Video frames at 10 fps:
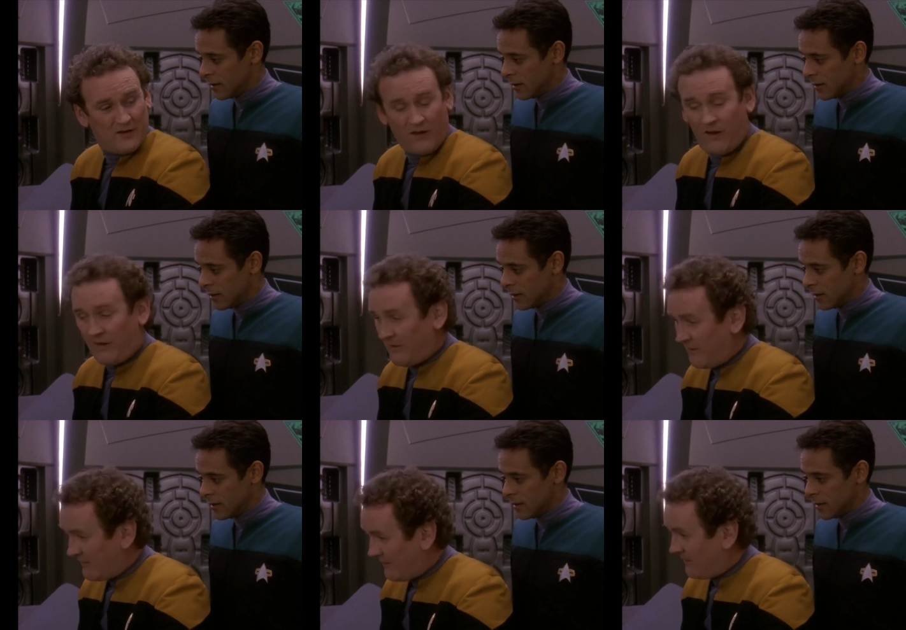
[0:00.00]
Speaker 1: Ha!
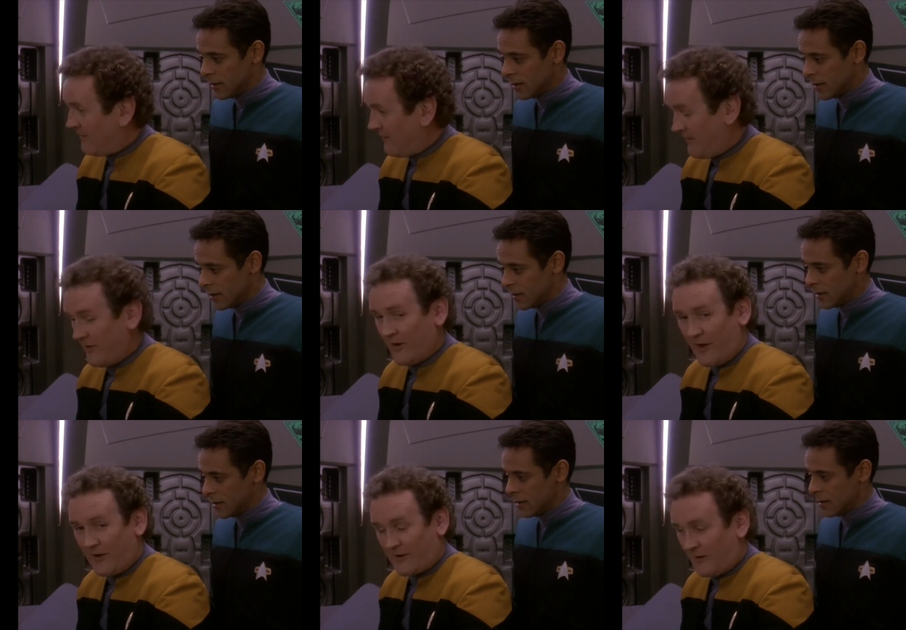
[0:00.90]

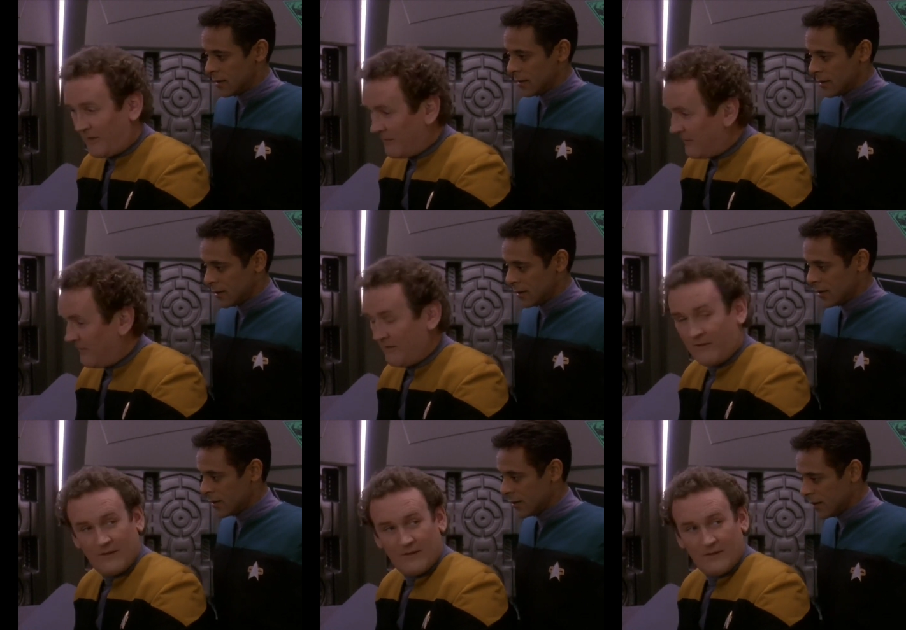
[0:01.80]
likely.
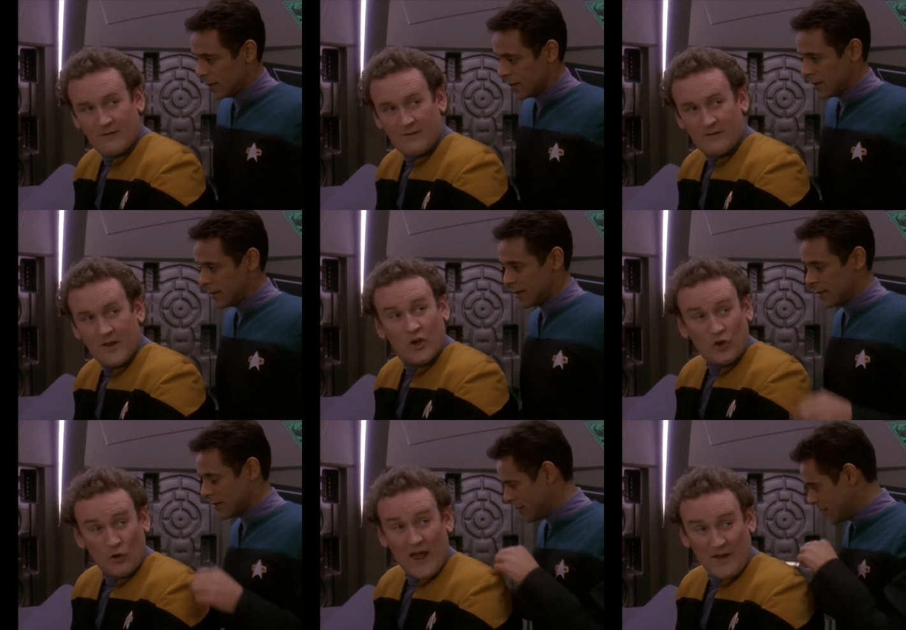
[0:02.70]

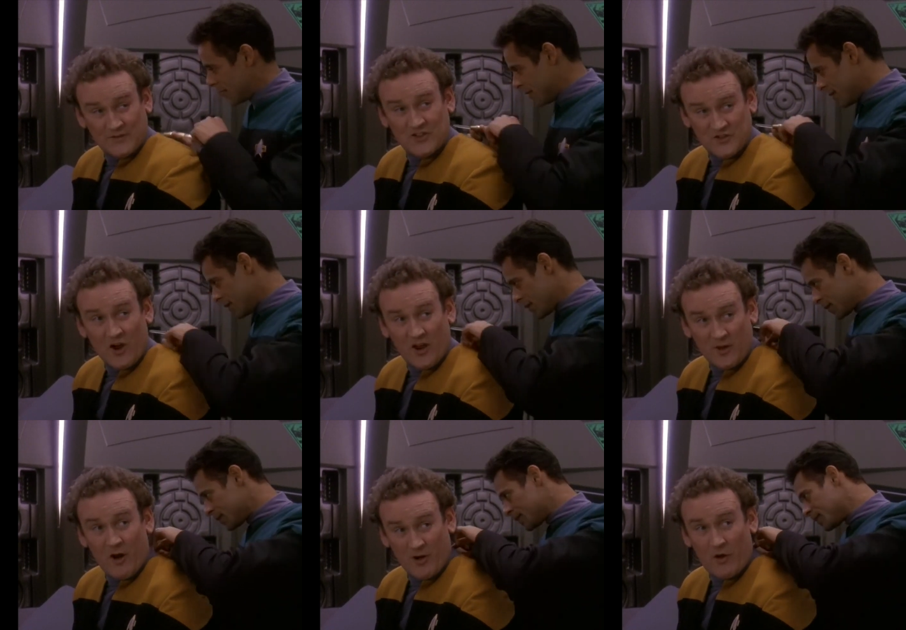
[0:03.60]
You'll have to strike,
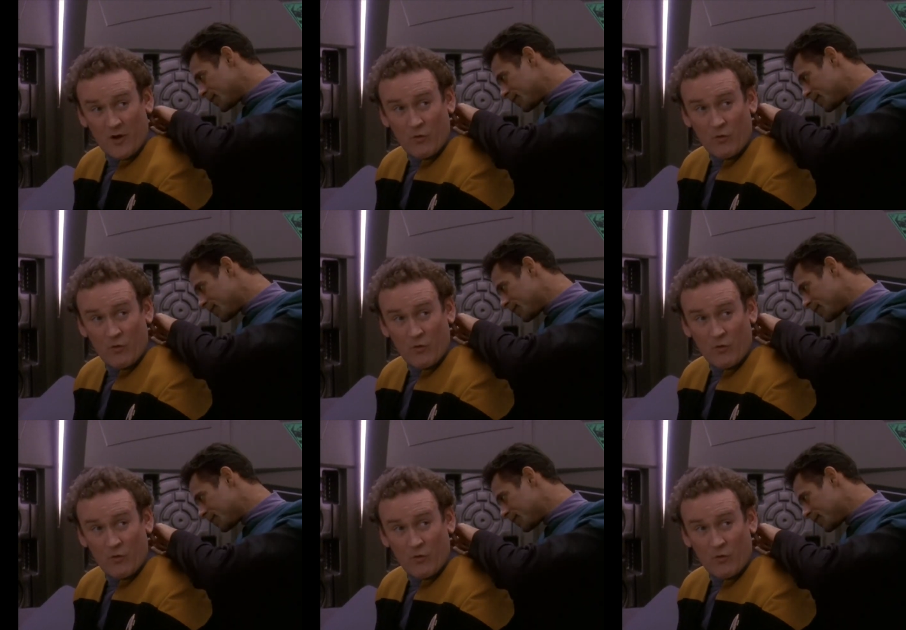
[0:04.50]
mark my